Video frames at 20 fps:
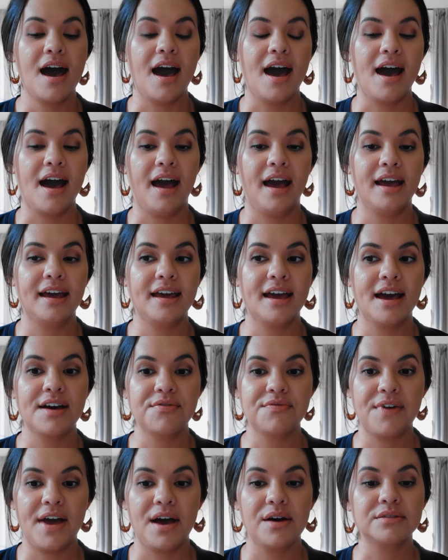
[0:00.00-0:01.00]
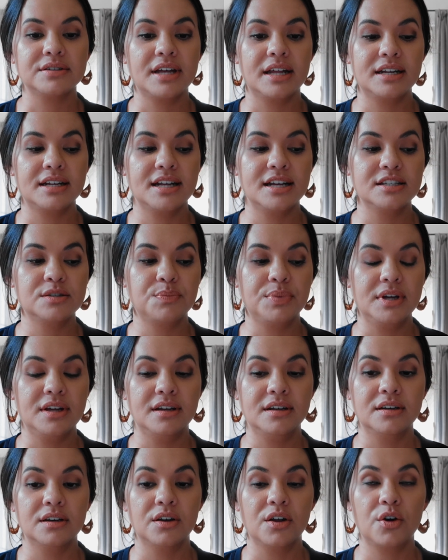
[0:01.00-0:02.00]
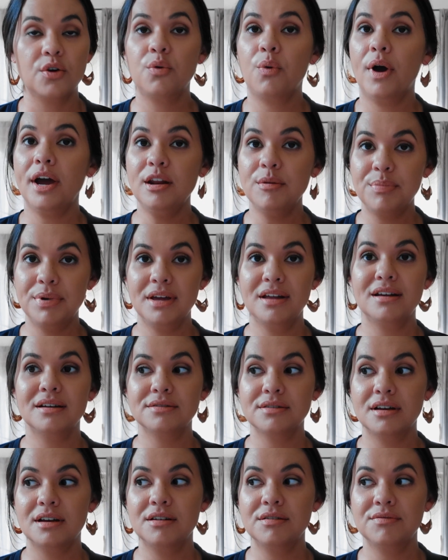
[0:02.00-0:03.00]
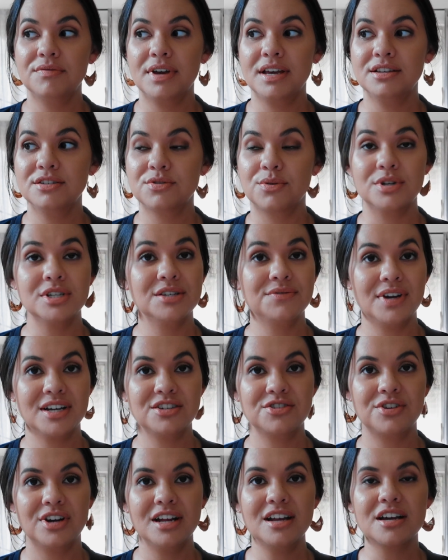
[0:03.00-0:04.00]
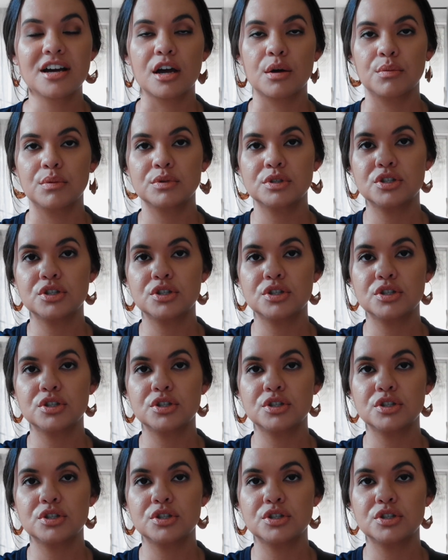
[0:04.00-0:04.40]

I have found that it has been quite a bit of a source of extra income.